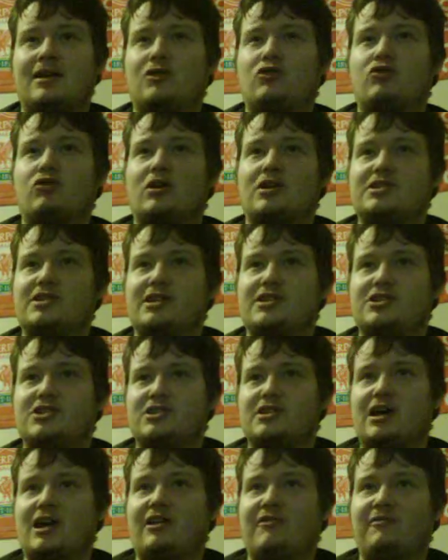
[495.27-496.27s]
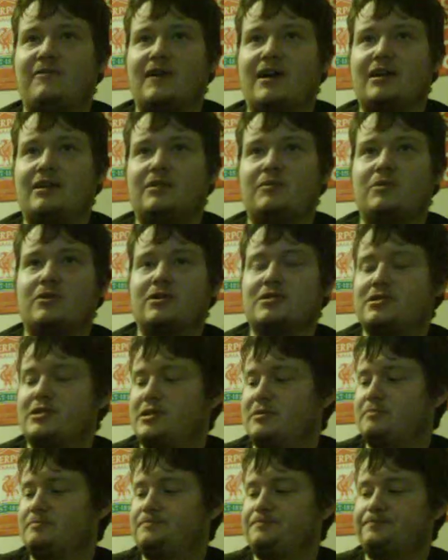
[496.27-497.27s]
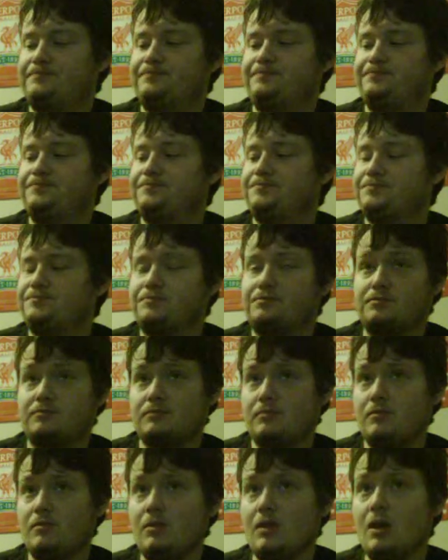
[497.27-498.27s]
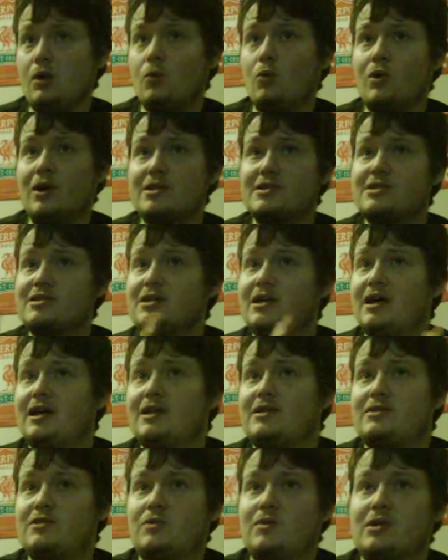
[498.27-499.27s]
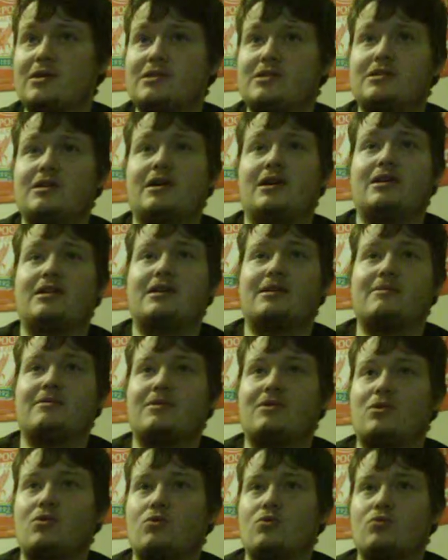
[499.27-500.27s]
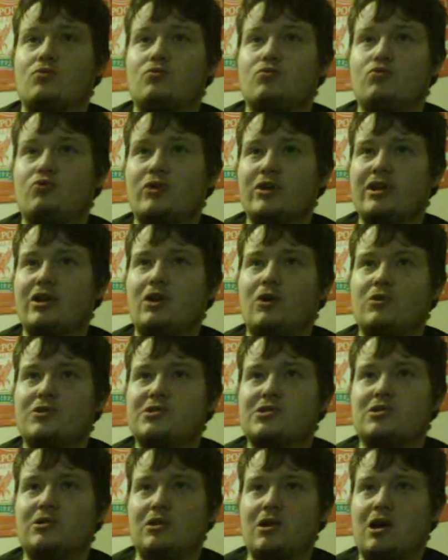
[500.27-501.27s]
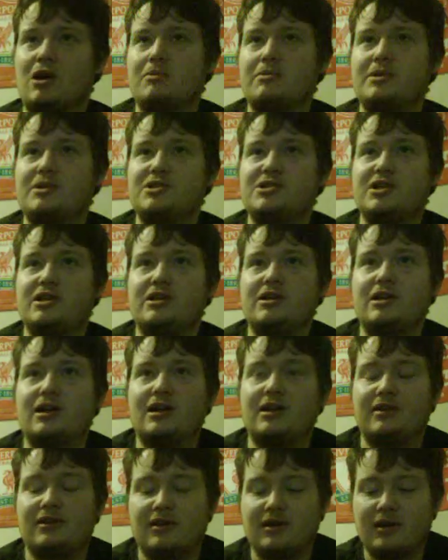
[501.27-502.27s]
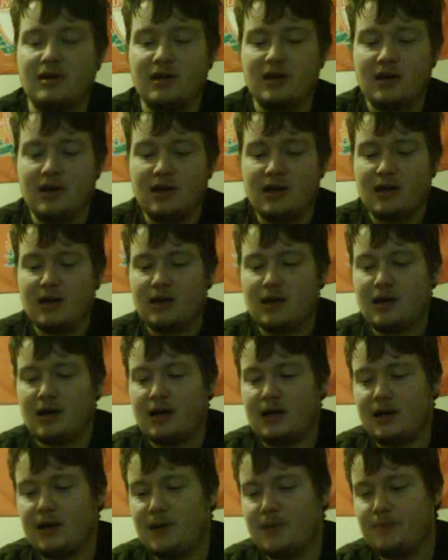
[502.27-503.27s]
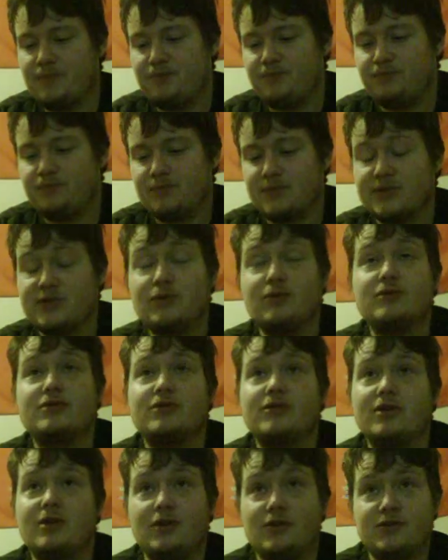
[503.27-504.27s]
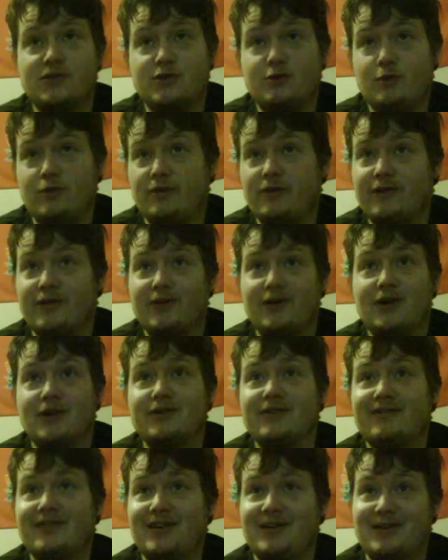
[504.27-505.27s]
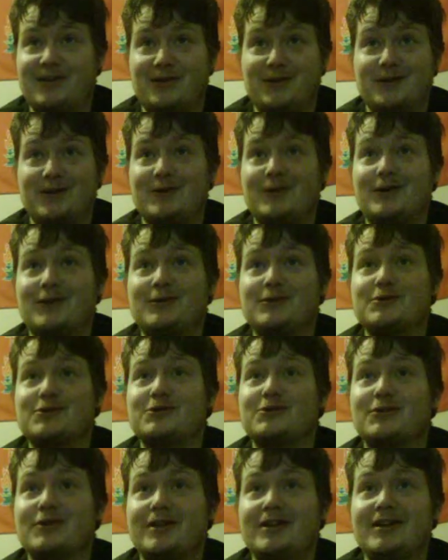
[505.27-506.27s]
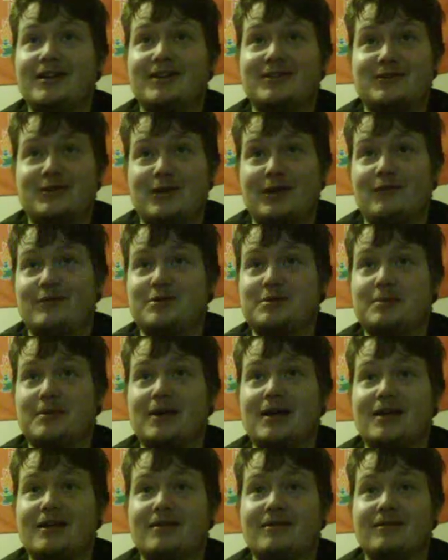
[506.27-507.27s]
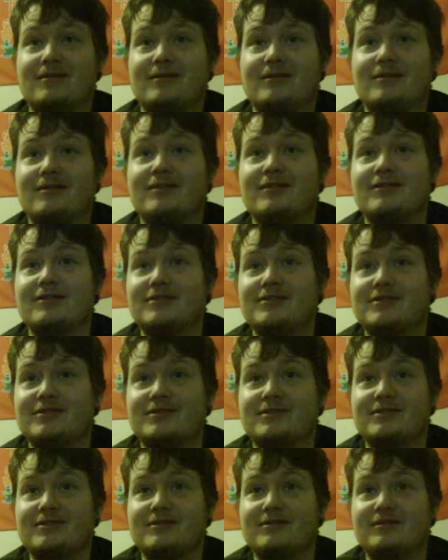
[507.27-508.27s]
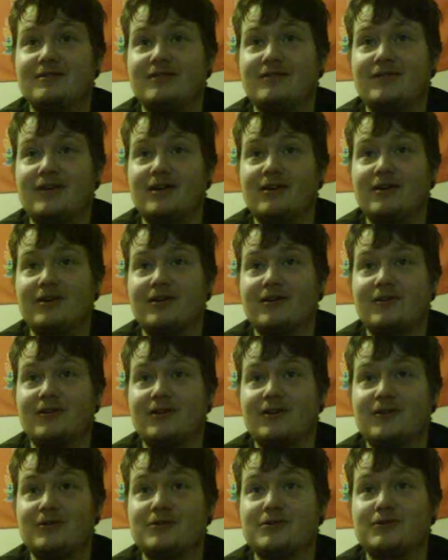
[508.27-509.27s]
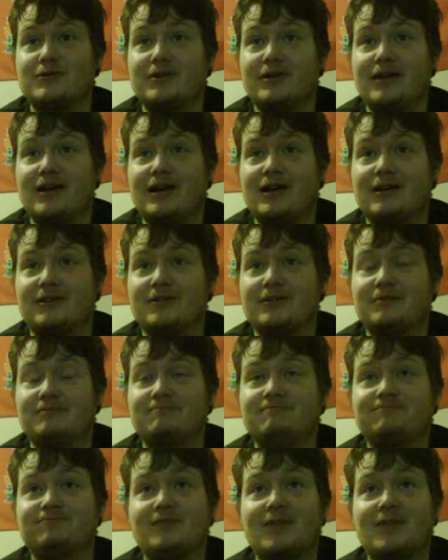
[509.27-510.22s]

cross-edge style fighting, where it's like one side to one side, like really old school RPG kind of thing. It's also the closest we've ever got to Valkyria Chronicles 3 outside of Japan, because there's a Valkyria Chronicles 3 character.